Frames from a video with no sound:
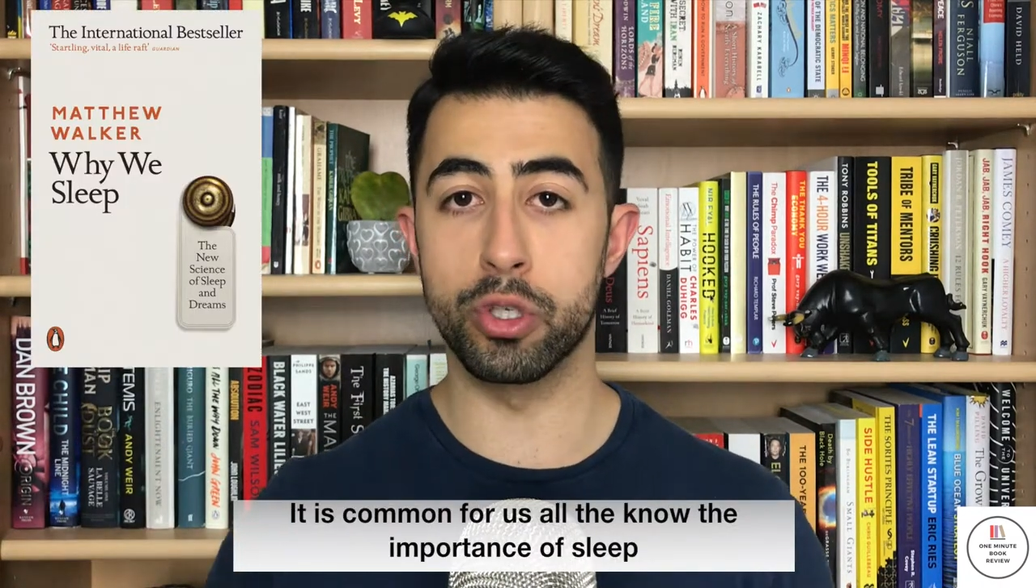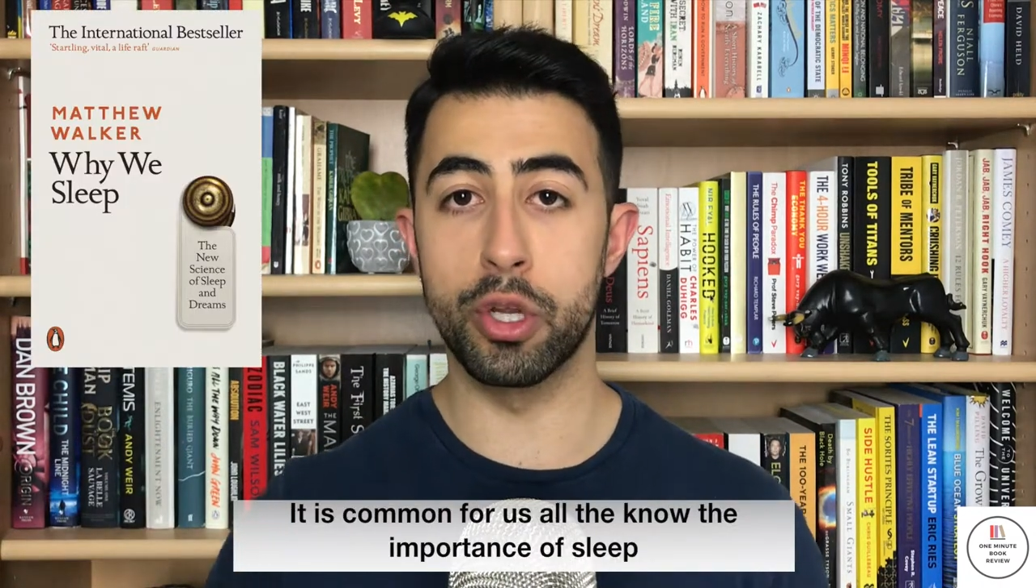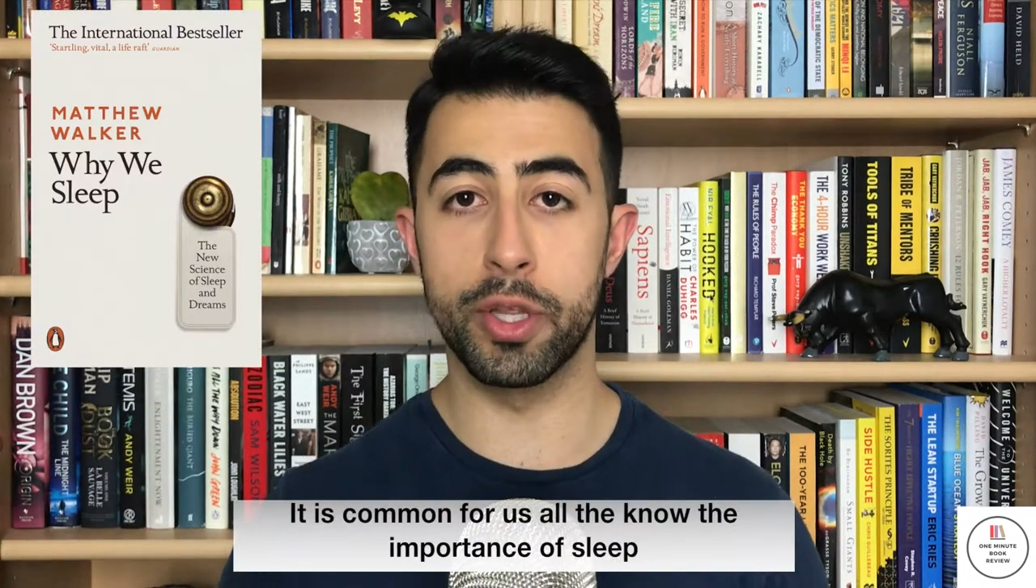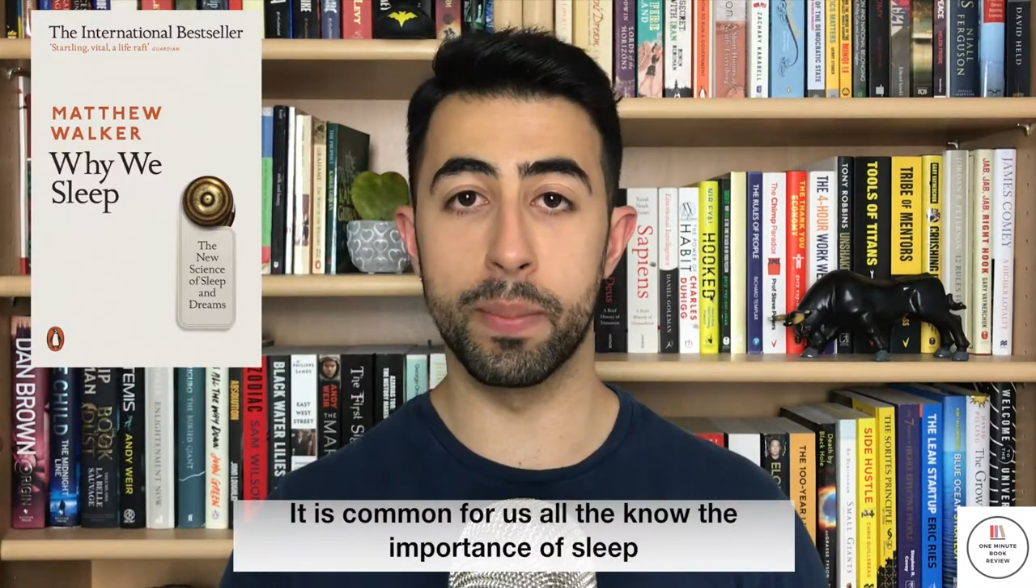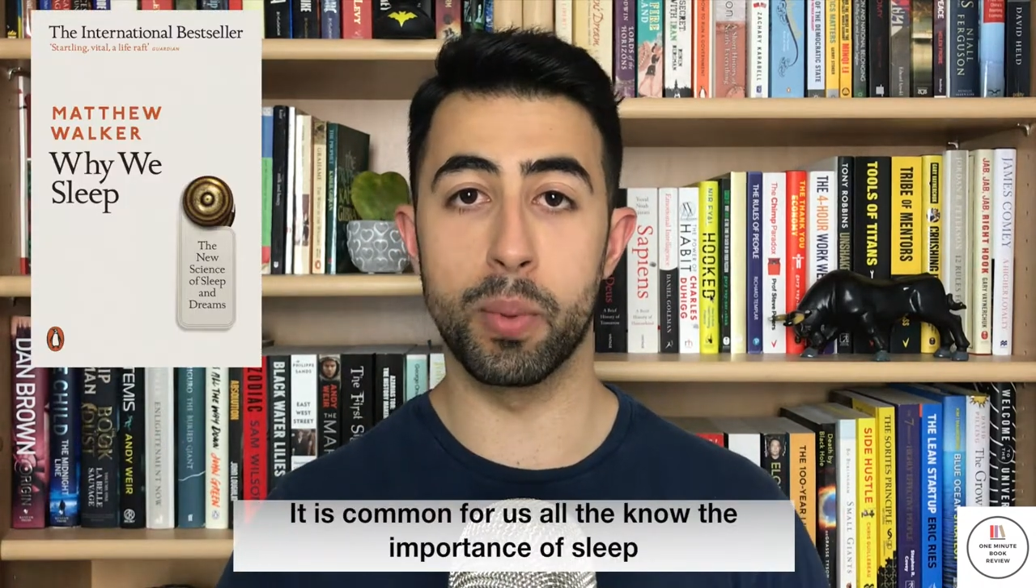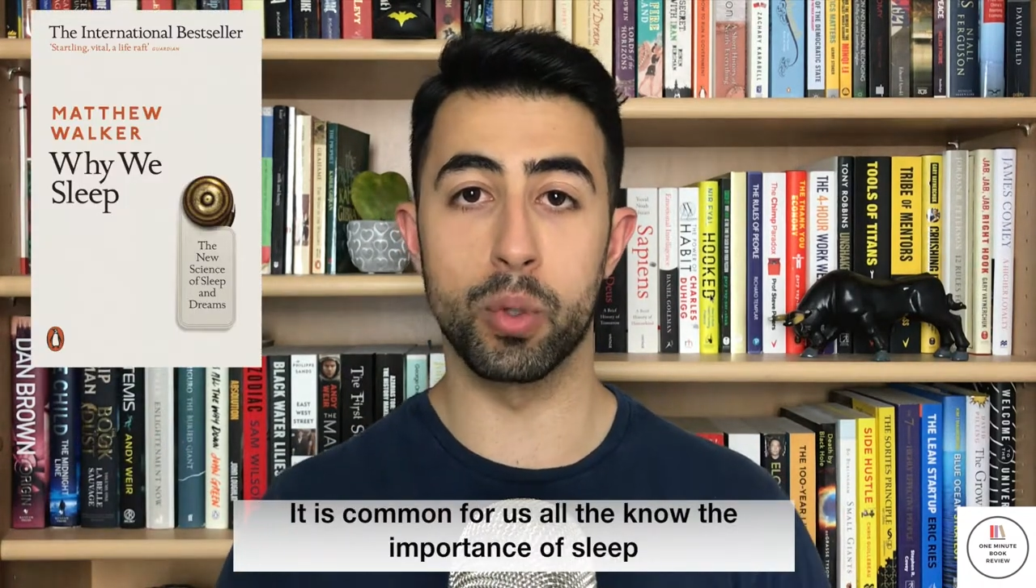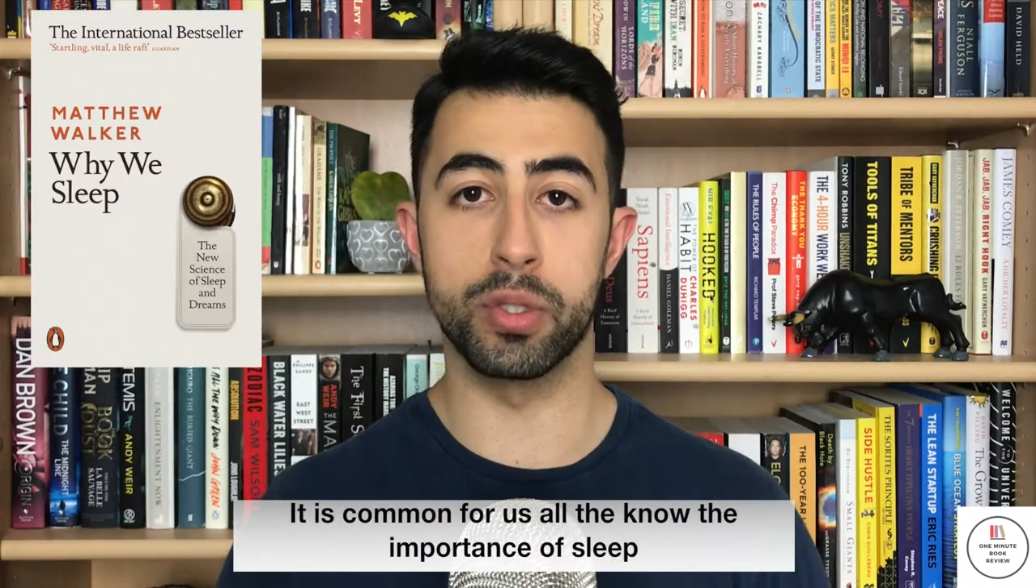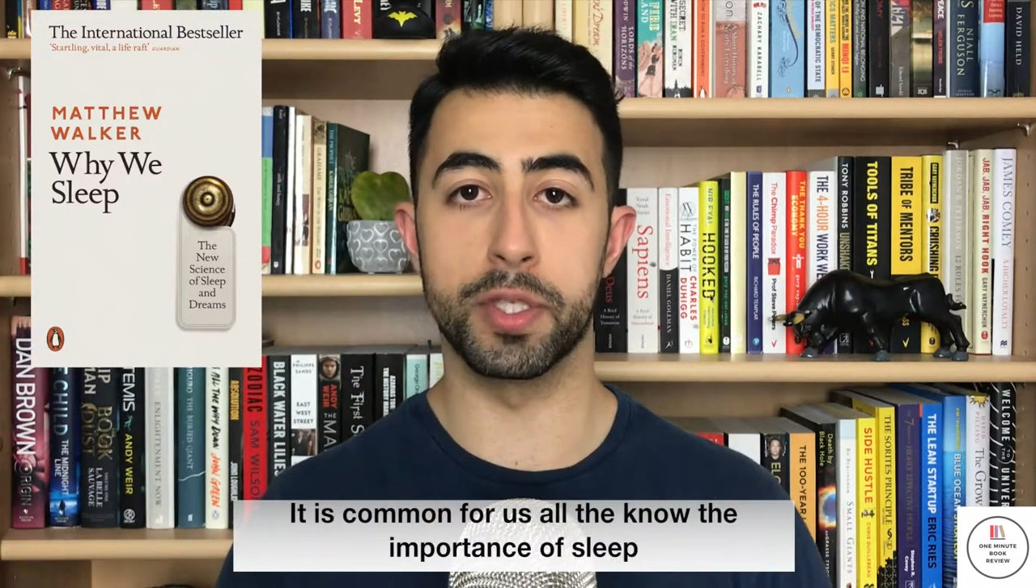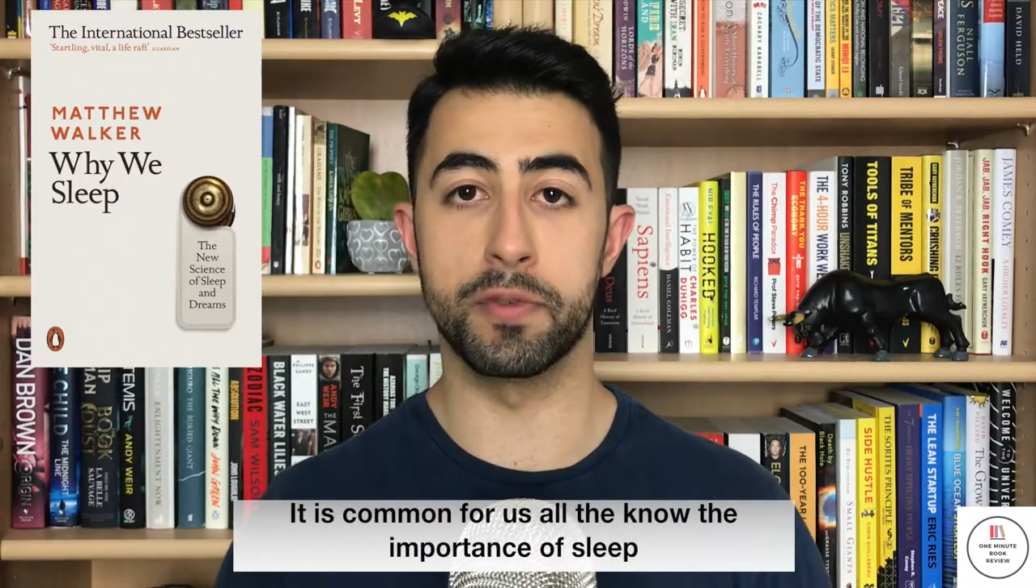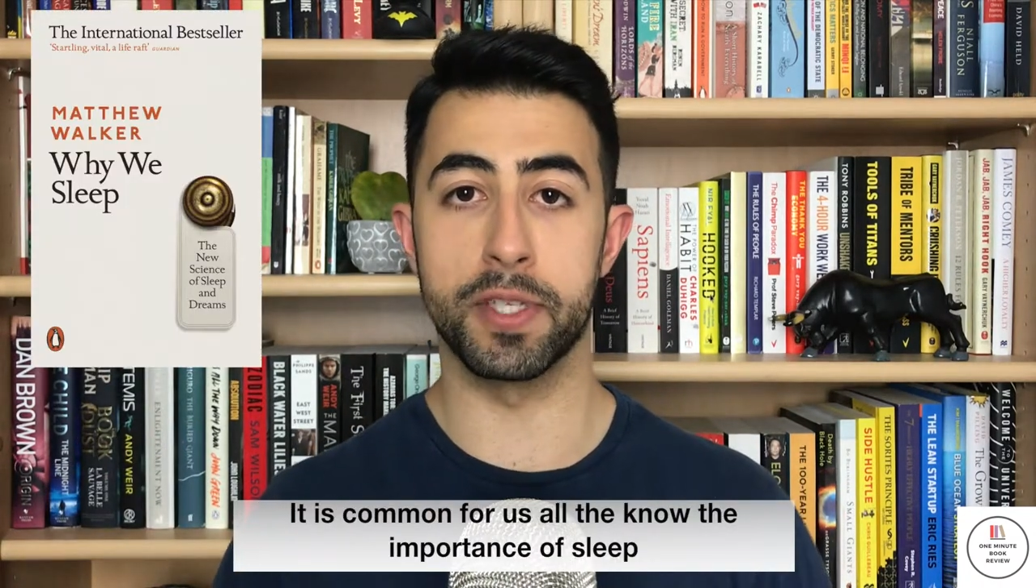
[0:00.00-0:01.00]
know the
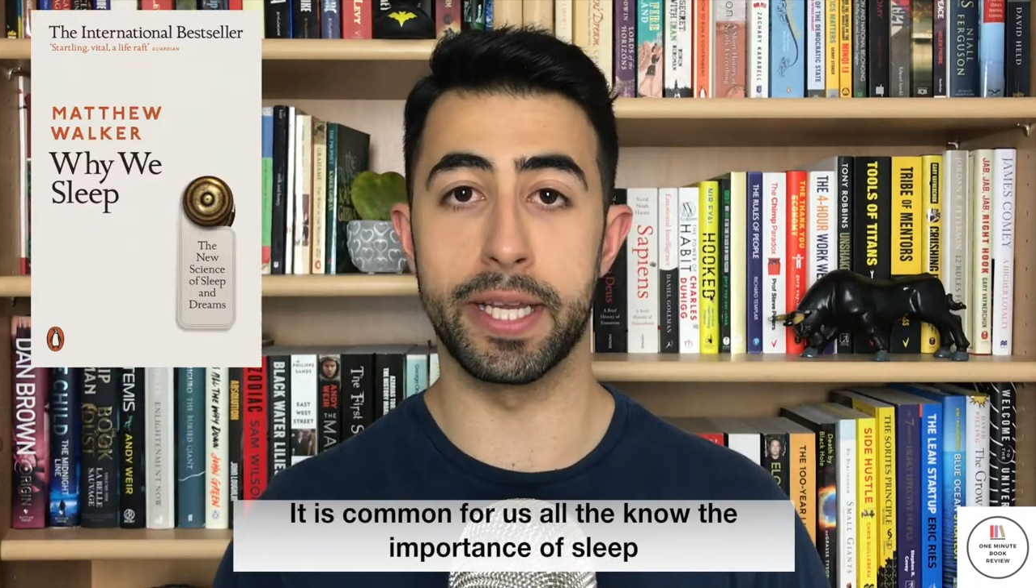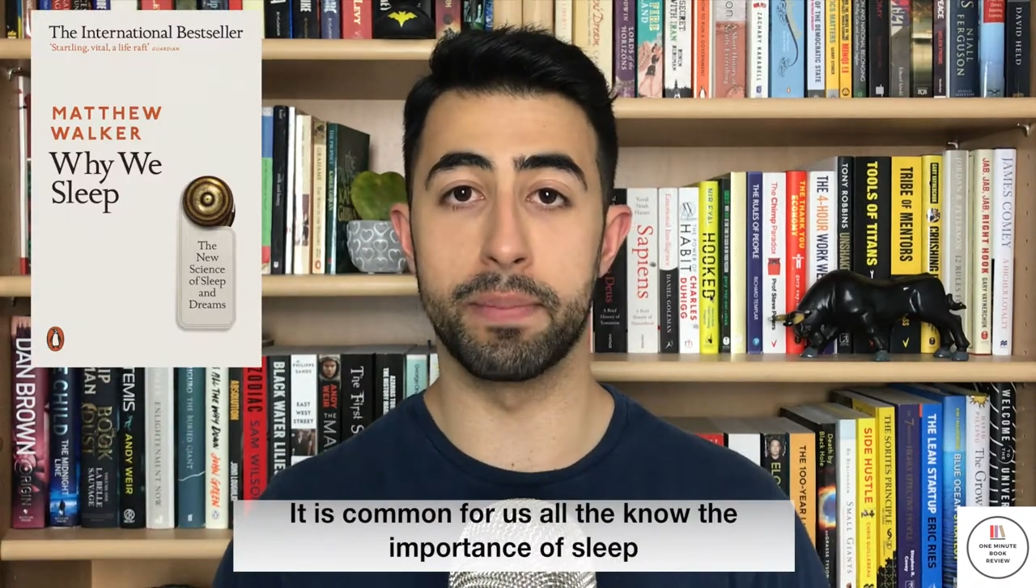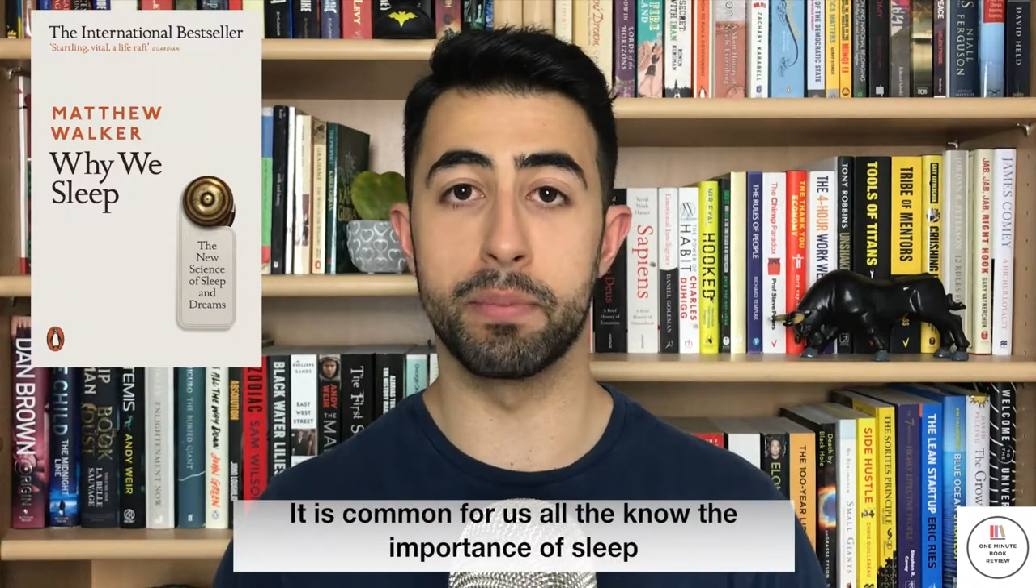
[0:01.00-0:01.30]
importance of sleep,